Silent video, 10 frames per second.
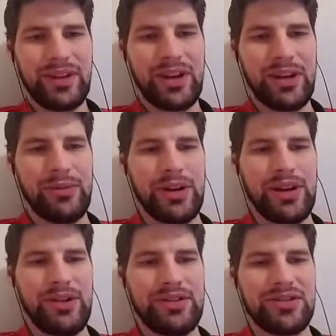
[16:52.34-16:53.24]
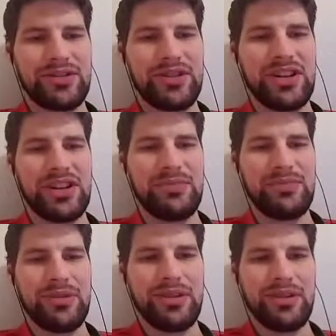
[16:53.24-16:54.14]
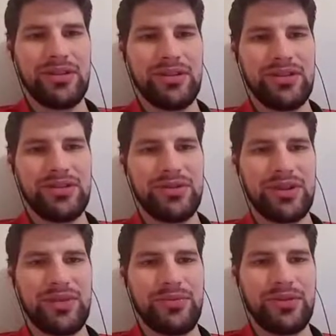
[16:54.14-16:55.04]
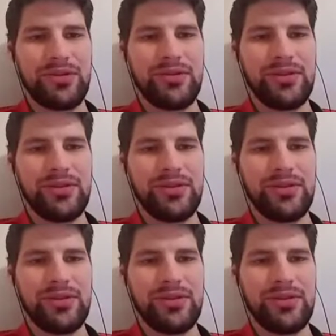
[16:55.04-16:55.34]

yeah, now he's just cleaning up, and then he's only got one